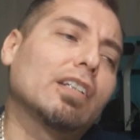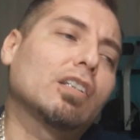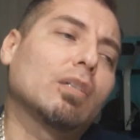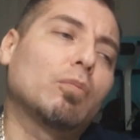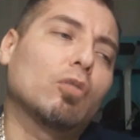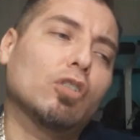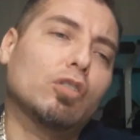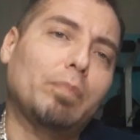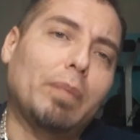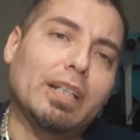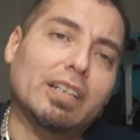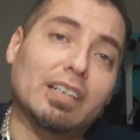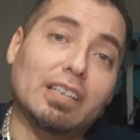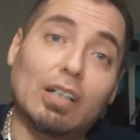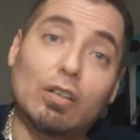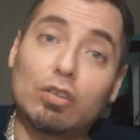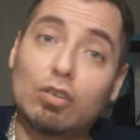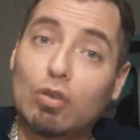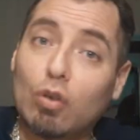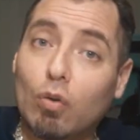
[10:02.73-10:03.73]
some more space, because
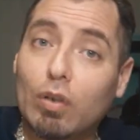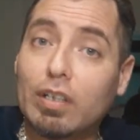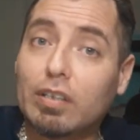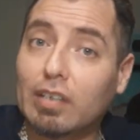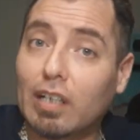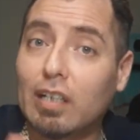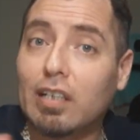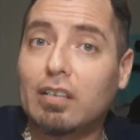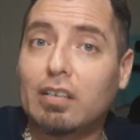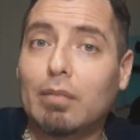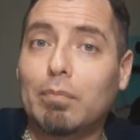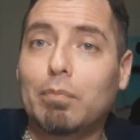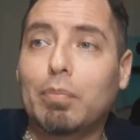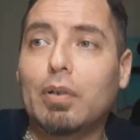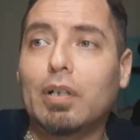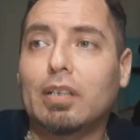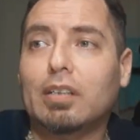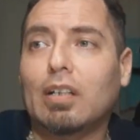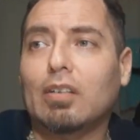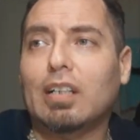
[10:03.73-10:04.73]
I was slowly selling some
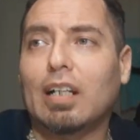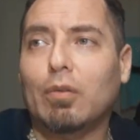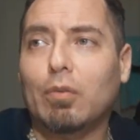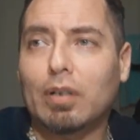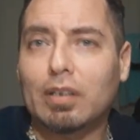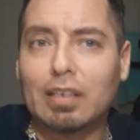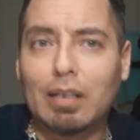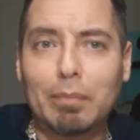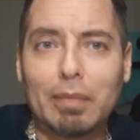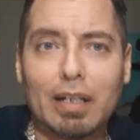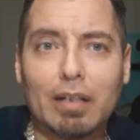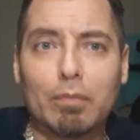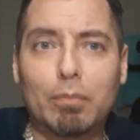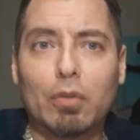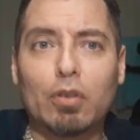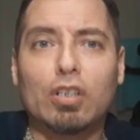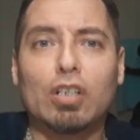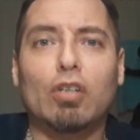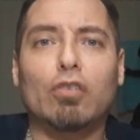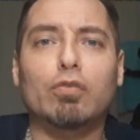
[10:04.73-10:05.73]
books. I was like, once I make
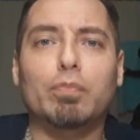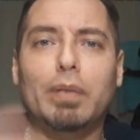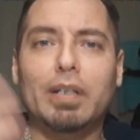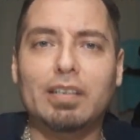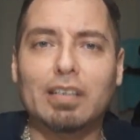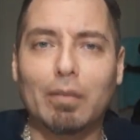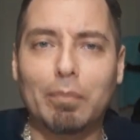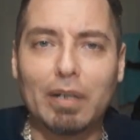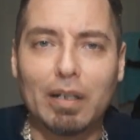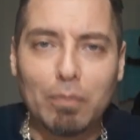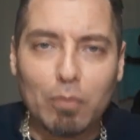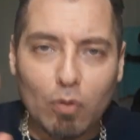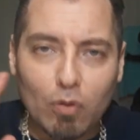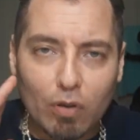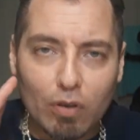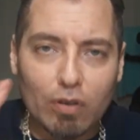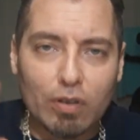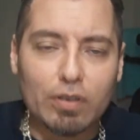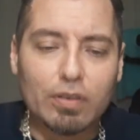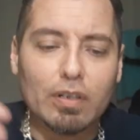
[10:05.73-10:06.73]
more shelf space, I'll make more
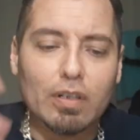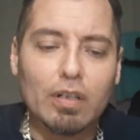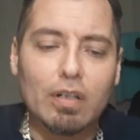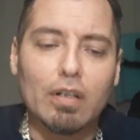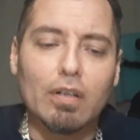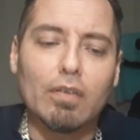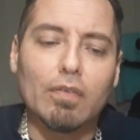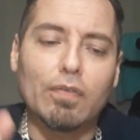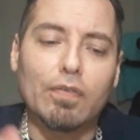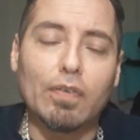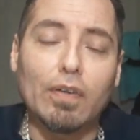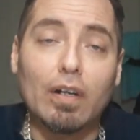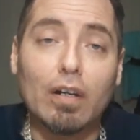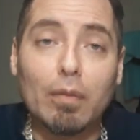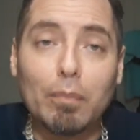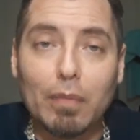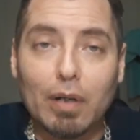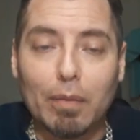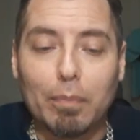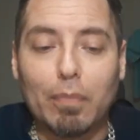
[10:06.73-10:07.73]
orders, fill
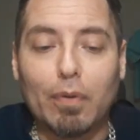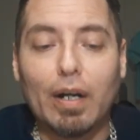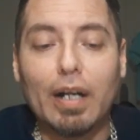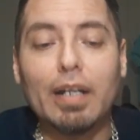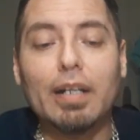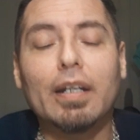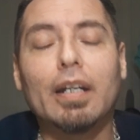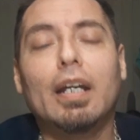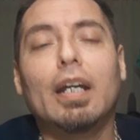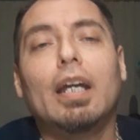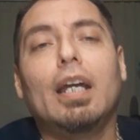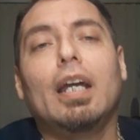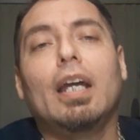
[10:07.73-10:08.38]
them up, right?